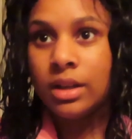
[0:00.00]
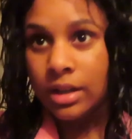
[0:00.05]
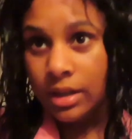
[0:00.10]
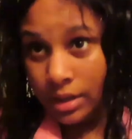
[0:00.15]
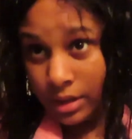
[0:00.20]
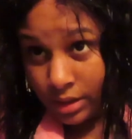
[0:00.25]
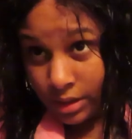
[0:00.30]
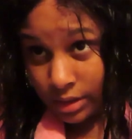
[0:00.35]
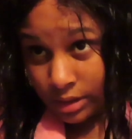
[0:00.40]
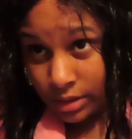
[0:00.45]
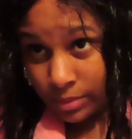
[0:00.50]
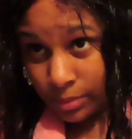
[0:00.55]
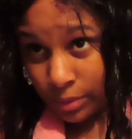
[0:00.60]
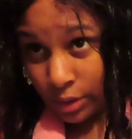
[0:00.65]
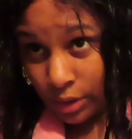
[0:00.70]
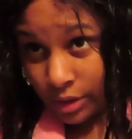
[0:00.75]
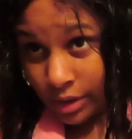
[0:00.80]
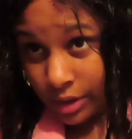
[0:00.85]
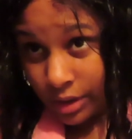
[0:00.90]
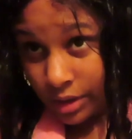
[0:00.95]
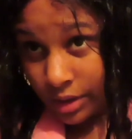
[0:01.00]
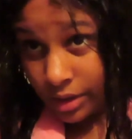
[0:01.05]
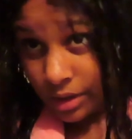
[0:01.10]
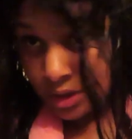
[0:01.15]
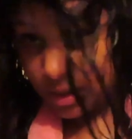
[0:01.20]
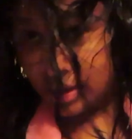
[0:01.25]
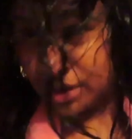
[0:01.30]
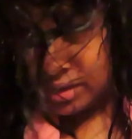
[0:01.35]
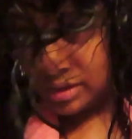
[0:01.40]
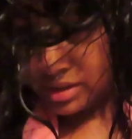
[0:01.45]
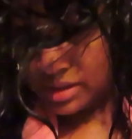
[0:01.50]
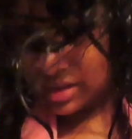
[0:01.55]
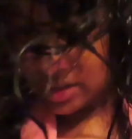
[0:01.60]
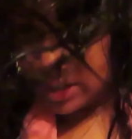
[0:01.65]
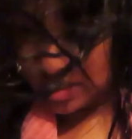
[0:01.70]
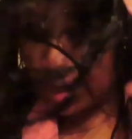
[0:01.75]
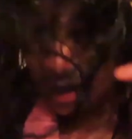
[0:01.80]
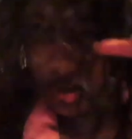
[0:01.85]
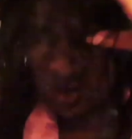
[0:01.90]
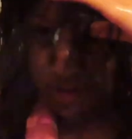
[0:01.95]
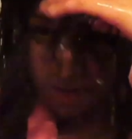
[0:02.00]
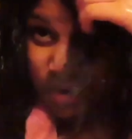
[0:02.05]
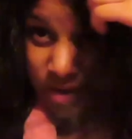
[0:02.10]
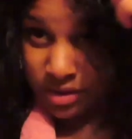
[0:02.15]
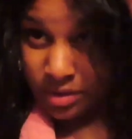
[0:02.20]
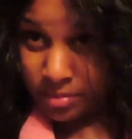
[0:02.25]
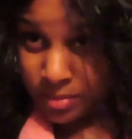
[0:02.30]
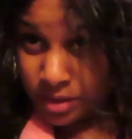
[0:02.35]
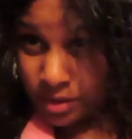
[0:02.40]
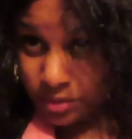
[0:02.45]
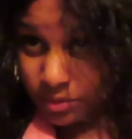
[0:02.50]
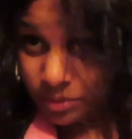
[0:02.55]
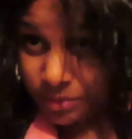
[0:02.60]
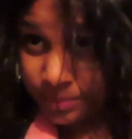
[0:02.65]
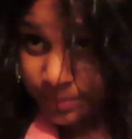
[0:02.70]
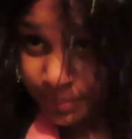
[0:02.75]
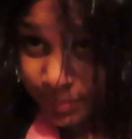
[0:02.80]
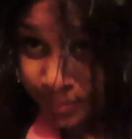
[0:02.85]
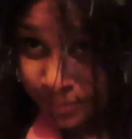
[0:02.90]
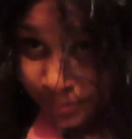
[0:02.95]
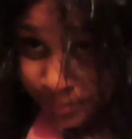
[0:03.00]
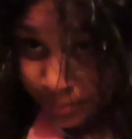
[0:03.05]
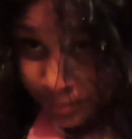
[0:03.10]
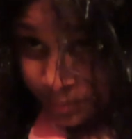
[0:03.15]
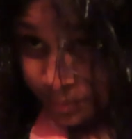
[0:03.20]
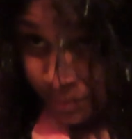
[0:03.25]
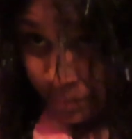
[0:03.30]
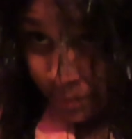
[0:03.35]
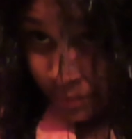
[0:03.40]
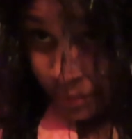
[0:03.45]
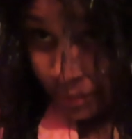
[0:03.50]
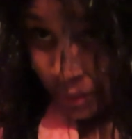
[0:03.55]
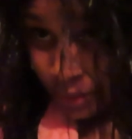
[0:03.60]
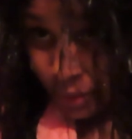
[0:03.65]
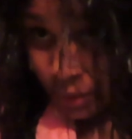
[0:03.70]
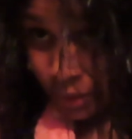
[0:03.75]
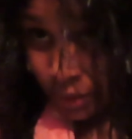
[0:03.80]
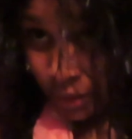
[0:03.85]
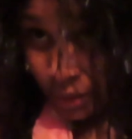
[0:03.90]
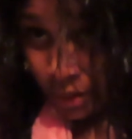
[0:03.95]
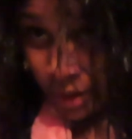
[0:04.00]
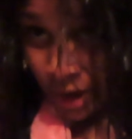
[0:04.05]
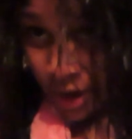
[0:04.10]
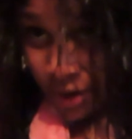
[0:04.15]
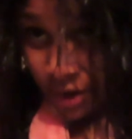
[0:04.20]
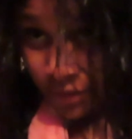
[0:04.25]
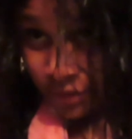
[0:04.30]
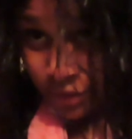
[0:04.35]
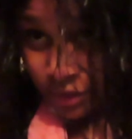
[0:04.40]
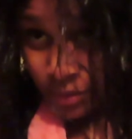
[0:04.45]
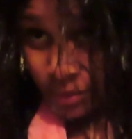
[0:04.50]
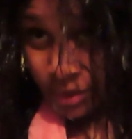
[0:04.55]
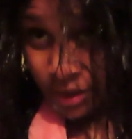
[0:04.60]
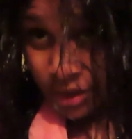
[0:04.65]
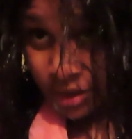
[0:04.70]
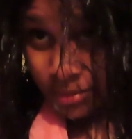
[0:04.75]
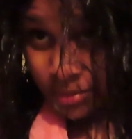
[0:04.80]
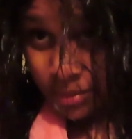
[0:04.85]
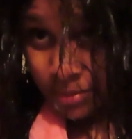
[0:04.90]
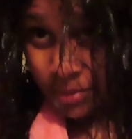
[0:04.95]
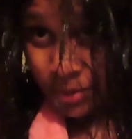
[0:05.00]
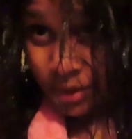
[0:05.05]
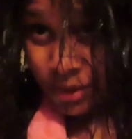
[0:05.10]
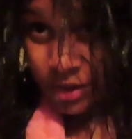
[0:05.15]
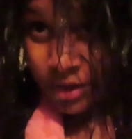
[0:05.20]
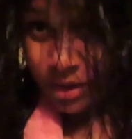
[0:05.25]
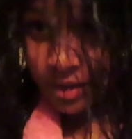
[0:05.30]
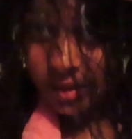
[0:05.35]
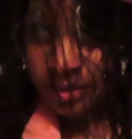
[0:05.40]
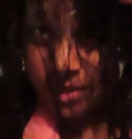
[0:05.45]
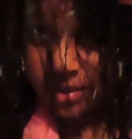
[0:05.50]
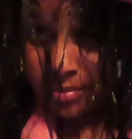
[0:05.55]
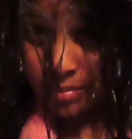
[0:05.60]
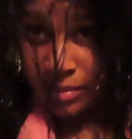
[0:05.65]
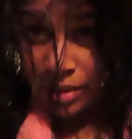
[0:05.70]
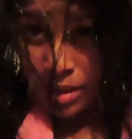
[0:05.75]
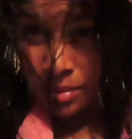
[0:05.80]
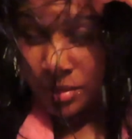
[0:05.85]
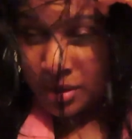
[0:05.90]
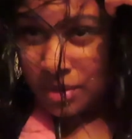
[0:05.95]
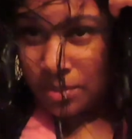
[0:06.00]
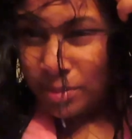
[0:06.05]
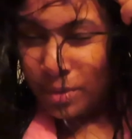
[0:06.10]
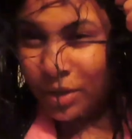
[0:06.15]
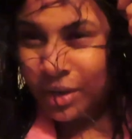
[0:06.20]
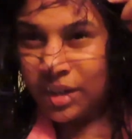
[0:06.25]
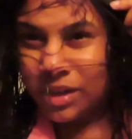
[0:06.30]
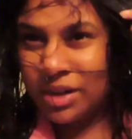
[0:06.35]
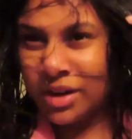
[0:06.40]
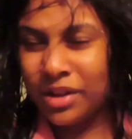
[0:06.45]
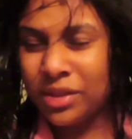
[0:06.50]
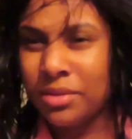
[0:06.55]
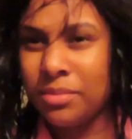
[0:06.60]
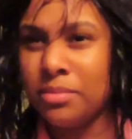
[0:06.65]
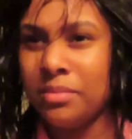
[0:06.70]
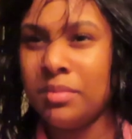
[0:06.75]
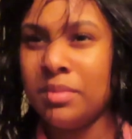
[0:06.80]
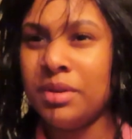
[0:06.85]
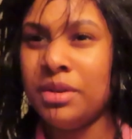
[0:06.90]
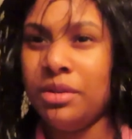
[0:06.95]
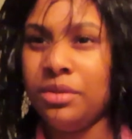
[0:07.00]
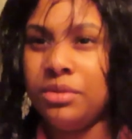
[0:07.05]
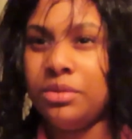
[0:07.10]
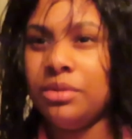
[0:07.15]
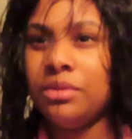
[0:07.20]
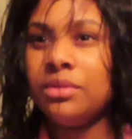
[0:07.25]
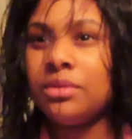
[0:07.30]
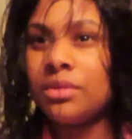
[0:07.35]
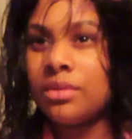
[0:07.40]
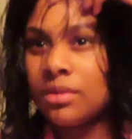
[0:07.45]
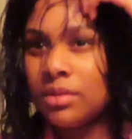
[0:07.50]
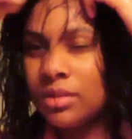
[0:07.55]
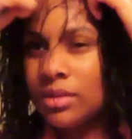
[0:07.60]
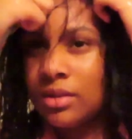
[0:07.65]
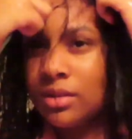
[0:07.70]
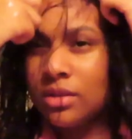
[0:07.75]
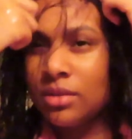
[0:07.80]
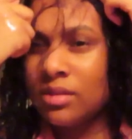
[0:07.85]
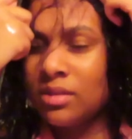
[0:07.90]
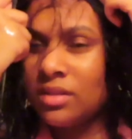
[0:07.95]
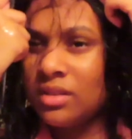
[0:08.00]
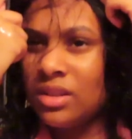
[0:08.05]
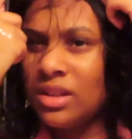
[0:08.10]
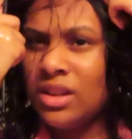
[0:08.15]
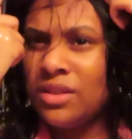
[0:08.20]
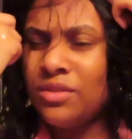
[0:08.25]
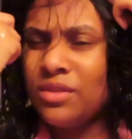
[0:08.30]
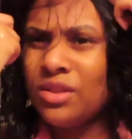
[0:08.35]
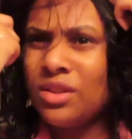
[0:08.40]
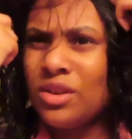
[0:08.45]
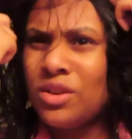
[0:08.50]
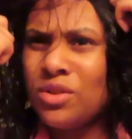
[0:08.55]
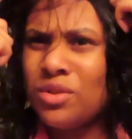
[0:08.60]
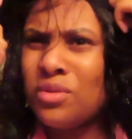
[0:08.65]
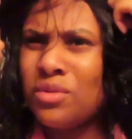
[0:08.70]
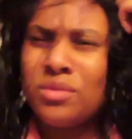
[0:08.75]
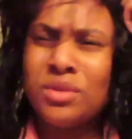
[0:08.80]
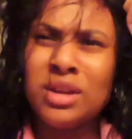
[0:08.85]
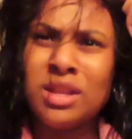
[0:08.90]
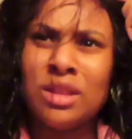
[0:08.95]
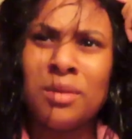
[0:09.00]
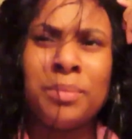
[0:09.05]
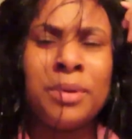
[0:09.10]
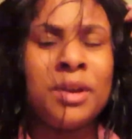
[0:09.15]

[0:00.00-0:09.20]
is parting this hair down the middle, or however you want it to be parted, but I'm gonna part it down the middle. Even though in the